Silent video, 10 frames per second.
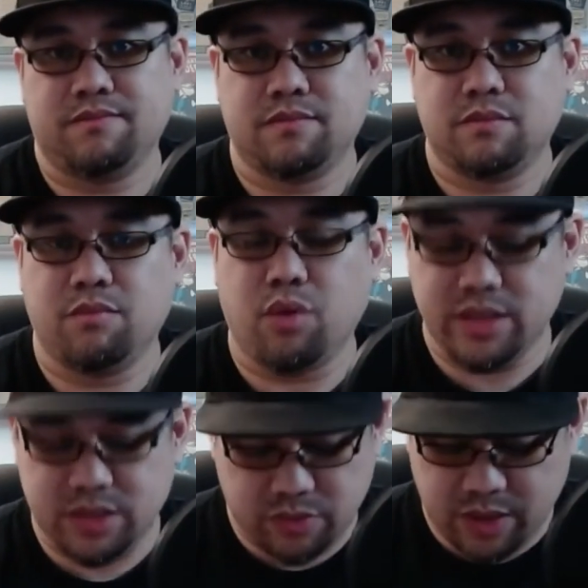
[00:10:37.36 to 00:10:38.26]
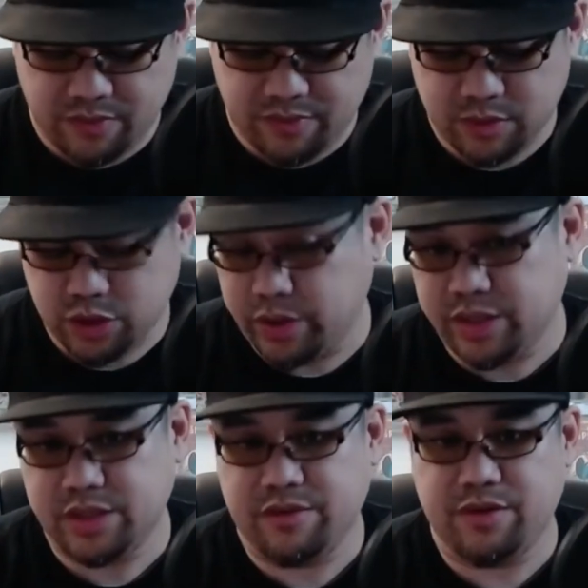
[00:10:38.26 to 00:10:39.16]
poison or whatever,
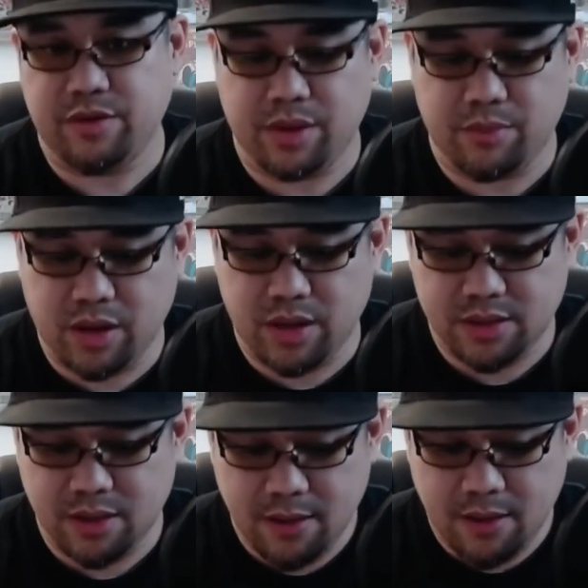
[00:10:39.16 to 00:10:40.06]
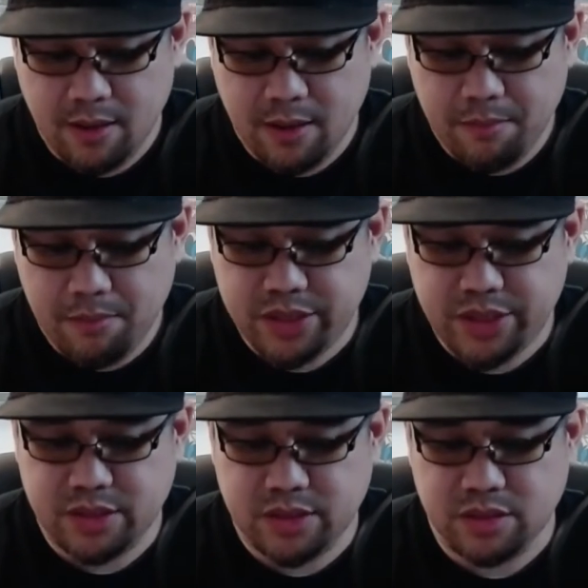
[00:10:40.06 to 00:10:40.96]
shredders if you're playing bronze. But she
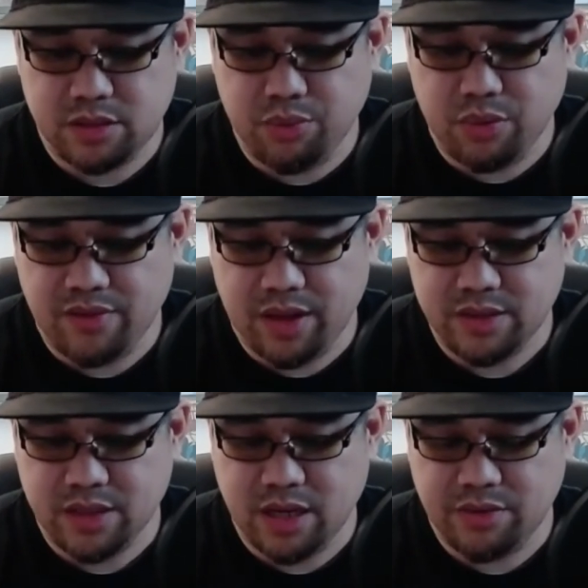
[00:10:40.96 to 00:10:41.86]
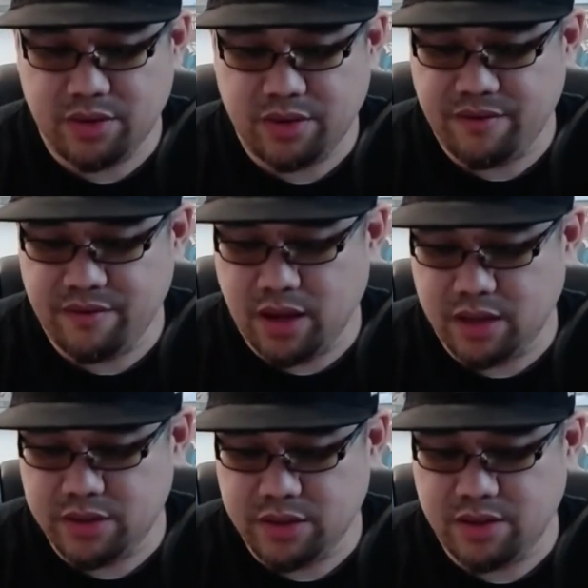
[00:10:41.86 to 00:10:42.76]
has 2-point values, 130,
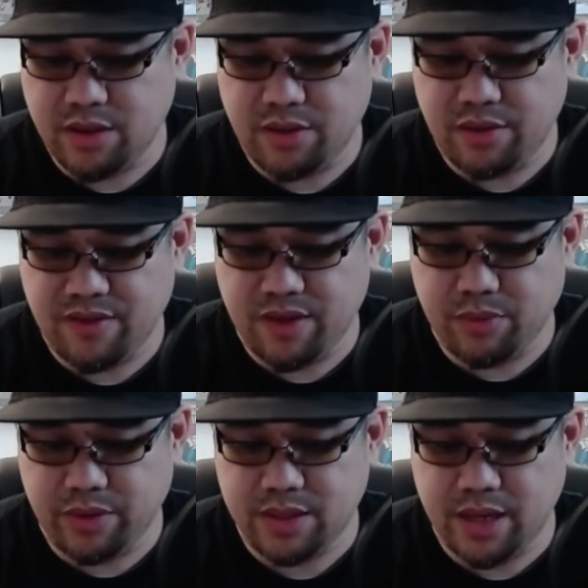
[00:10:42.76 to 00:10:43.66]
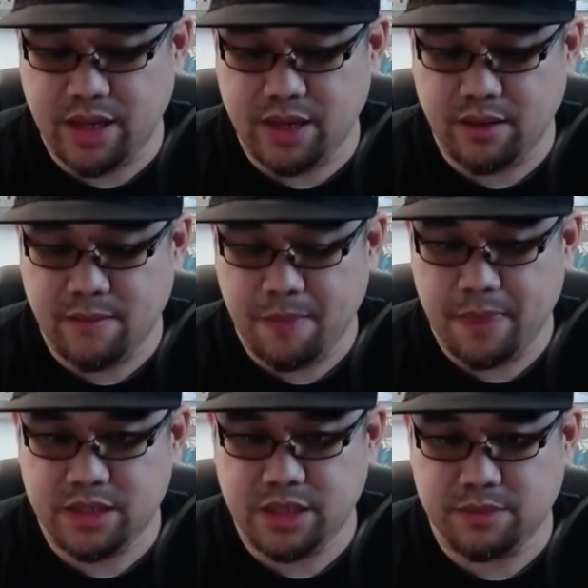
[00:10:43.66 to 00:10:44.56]
100, and then 35 points, and
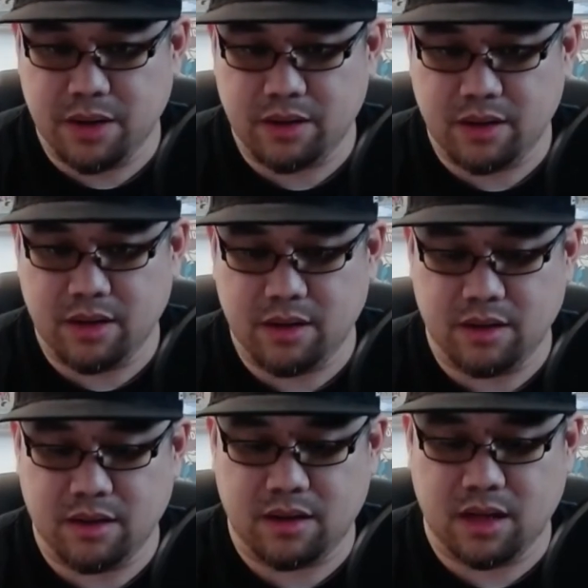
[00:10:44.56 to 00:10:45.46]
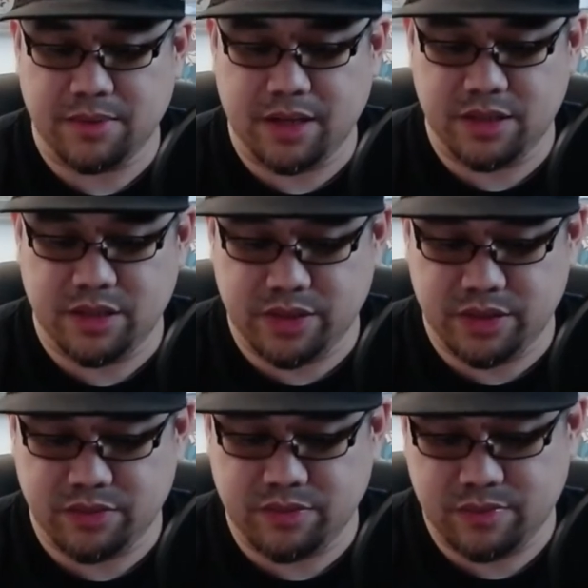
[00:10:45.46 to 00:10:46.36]
she's power cosmic energy, which
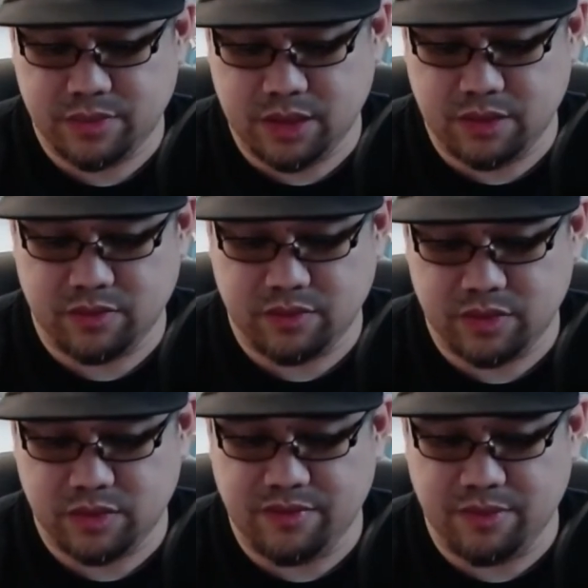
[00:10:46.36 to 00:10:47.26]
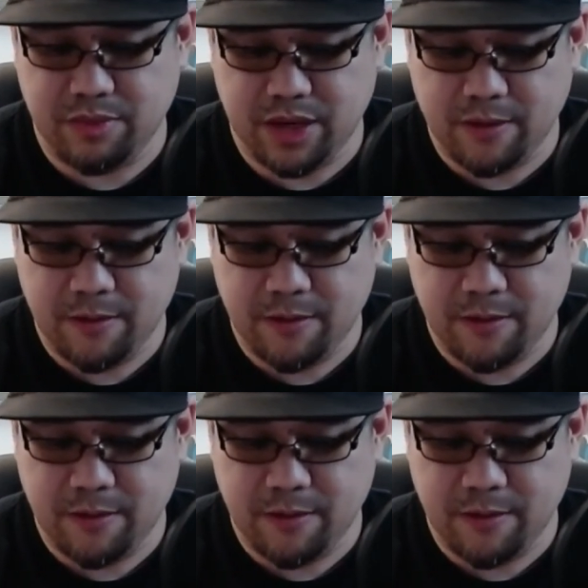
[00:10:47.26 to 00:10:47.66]
is, you know, even better.